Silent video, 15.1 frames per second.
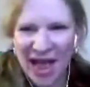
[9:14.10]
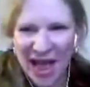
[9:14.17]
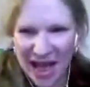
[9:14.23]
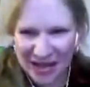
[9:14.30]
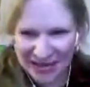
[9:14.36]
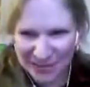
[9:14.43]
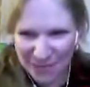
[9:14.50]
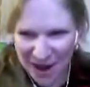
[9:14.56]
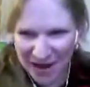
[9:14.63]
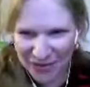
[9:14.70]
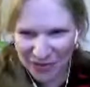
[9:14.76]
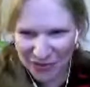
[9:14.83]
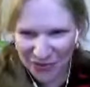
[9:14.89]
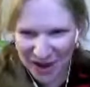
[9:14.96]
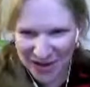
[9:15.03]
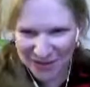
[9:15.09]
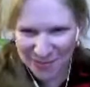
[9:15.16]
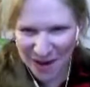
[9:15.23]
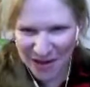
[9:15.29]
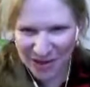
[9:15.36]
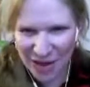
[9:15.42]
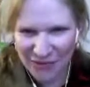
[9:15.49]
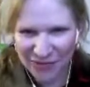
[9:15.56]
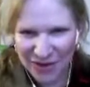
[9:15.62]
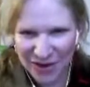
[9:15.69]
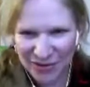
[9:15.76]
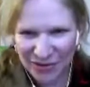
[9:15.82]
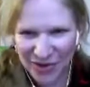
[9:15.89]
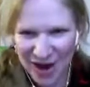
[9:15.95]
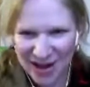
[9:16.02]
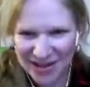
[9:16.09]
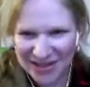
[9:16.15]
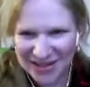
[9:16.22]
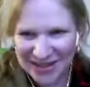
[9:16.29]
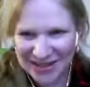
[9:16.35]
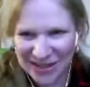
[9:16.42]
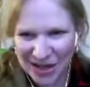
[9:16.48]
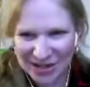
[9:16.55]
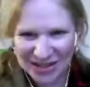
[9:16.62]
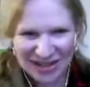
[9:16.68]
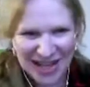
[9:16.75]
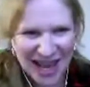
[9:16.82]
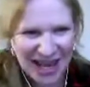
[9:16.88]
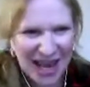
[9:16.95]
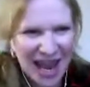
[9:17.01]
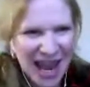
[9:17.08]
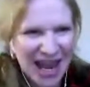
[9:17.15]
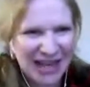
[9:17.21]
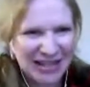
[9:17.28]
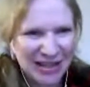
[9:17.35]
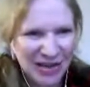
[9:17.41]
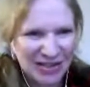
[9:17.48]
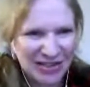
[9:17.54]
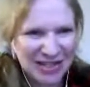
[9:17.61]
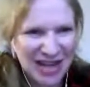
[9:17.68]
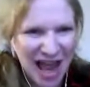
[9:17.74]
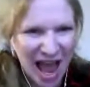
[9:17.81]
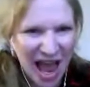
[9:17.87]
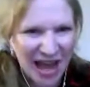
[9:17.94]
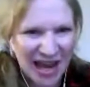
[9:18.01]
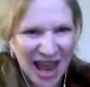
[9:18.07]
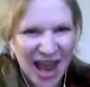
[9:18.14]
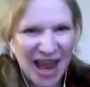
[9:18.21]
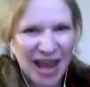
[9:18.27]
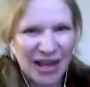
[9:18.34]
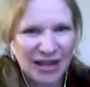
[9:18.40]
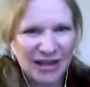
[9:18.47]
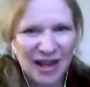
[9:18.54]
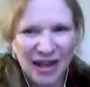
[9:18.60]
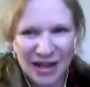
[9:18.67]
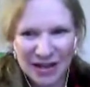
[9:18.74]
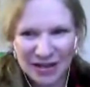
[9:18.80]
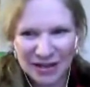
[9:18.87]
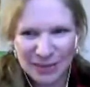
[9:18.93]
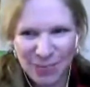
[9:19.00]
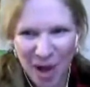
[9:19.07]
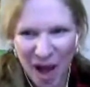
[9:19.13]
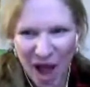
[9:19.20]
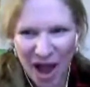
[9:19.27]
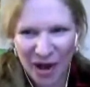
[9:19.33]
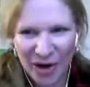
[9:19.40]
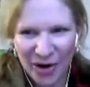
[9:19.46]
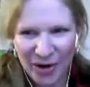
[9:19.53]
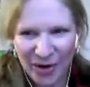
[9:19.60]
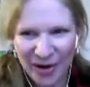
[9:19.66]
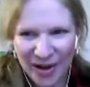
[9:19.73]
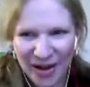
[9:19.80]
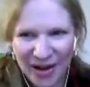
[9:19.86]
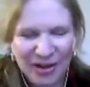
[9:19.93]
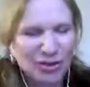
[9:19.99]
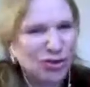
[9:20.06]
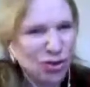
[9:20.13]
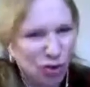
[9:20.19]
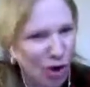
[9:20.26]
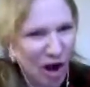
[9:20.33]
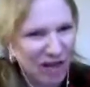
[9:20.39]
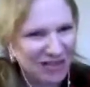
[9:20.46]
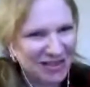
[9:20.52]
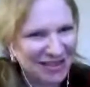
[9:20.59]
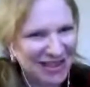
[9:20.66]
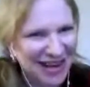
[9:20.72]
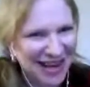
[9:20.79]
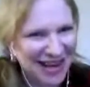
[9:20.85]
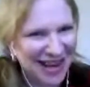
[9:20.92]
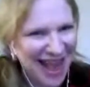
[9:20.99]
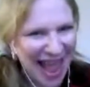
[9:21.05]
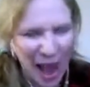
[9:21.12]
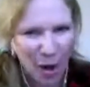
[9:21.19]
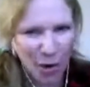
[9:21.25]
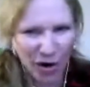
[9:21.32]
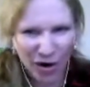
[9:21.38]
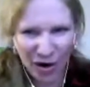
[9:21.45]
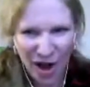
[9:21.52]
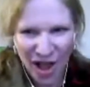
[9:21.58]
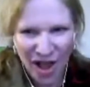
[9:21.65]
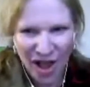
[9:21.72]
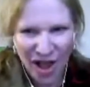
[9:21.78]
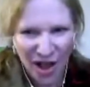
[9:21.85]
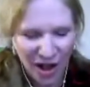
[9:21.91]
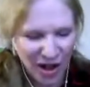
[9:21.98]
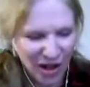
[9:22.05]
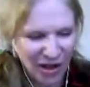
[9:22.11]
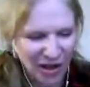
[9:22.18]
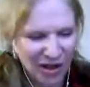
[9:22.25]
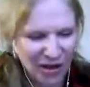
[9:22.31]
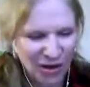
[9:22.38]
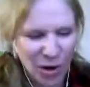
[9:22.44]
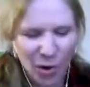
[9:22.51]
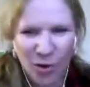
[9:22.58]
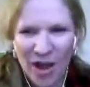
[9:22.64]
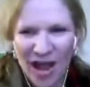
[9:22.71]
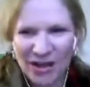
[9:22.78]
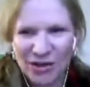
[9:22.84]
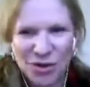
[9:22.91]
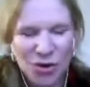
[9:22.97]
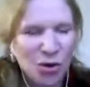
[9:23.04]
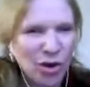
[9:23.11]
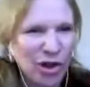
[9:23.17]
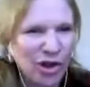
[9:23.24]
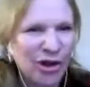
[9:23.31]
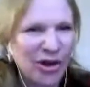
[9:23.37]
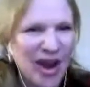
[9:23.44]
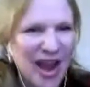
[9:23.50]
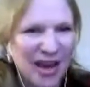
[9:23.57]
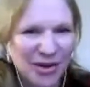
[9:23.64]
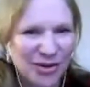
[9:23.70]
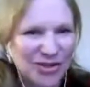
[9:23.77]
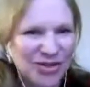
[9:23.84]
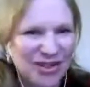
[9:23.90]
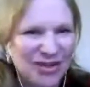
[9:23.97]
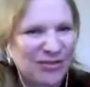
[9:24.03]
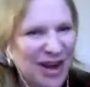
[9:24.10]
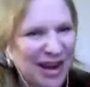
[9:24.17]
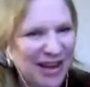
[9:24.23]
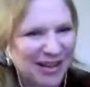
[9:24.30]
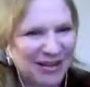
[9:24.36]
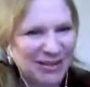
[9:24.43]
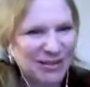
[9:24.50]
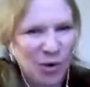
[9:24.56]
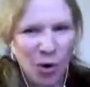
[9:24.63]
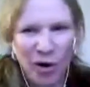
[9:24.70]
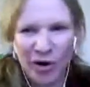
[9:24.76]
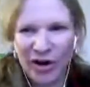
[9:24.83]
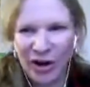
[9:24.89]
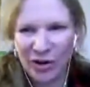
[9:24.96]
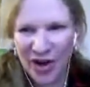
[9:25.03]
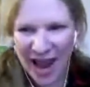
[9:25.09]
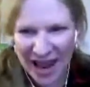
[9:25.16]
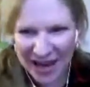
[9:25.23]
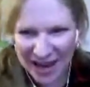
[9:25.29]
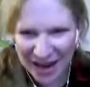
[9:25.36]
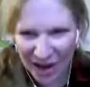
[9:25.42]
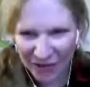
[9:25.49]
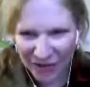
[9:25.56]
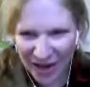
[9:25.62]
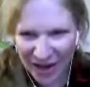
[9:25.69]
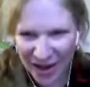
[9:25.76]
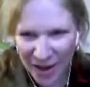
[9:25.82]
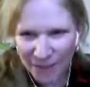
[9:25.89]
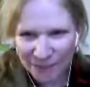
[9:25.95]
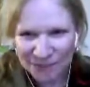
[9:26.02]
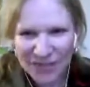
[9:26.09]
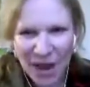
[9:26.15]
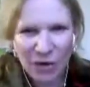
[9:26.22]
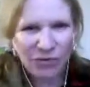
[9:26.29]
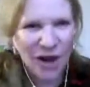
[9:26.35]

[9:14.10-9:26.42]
As my lovely friend just said, it does not inspire trust in our, nuclear energy regulatory or any of it. Now,